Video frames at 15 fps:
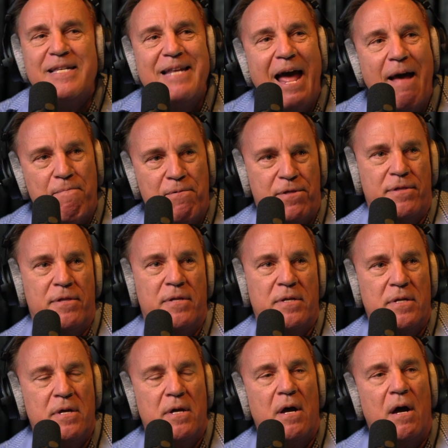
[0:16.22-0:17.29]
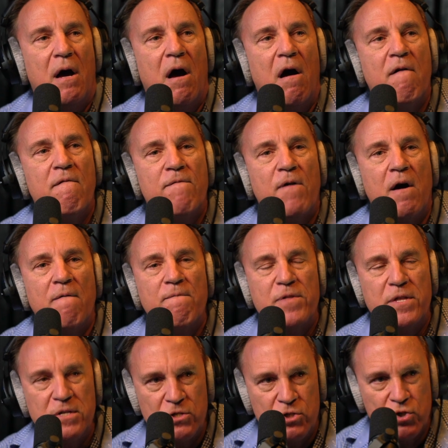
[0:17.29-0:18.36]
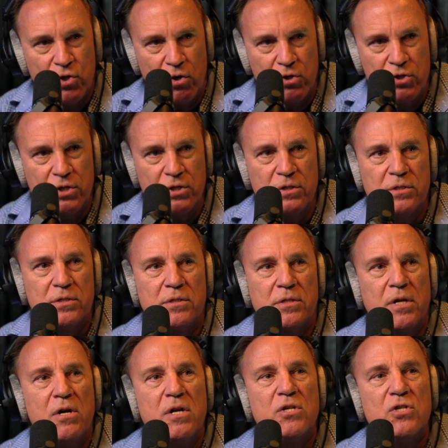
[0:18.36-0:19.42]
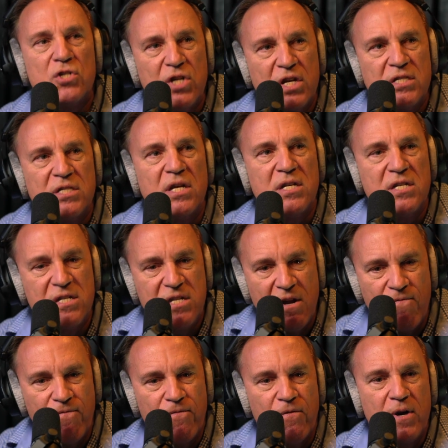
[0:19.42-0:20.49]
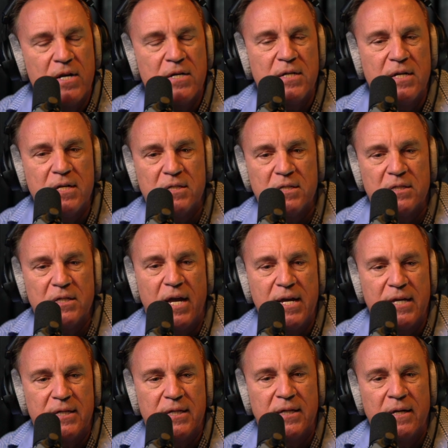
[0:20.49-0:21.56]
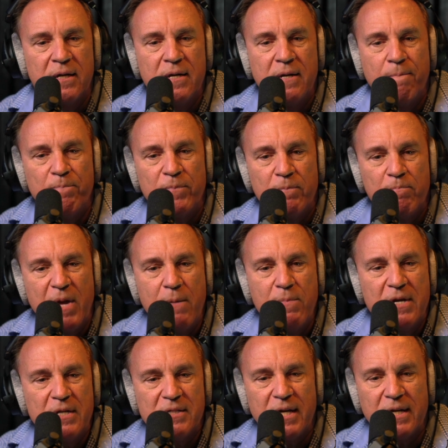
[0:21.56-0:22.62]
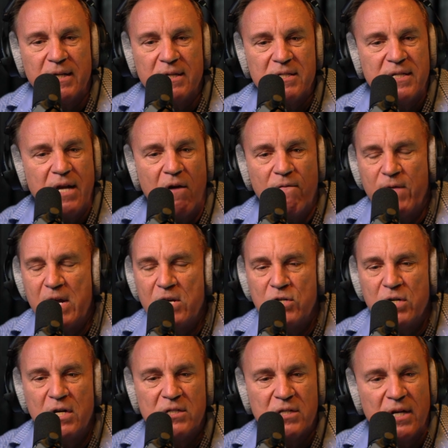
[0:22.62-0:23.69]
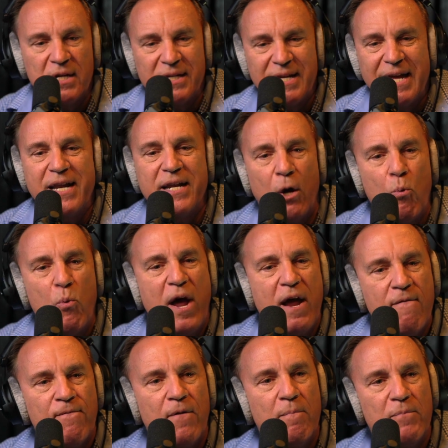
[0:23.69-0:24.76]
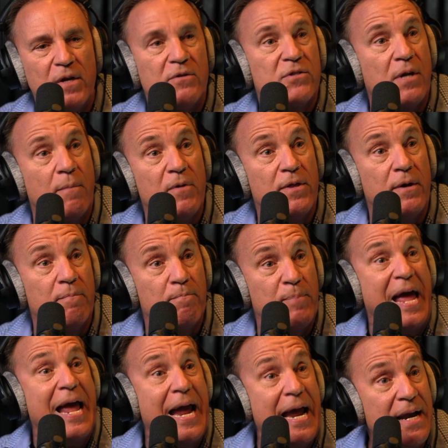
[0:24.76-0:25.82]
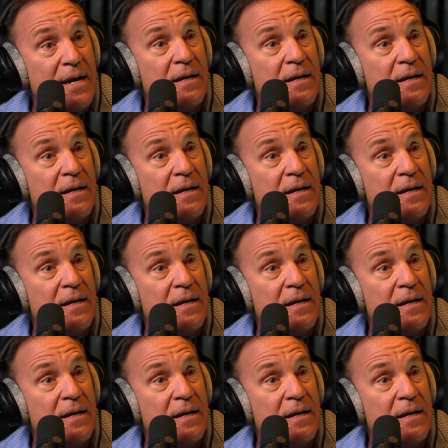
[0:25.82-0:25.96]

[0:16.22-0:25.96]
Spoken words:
depth of these churches. It's just a different, it's like, maybe it's like a salvation. It's like getting away from some of the pain.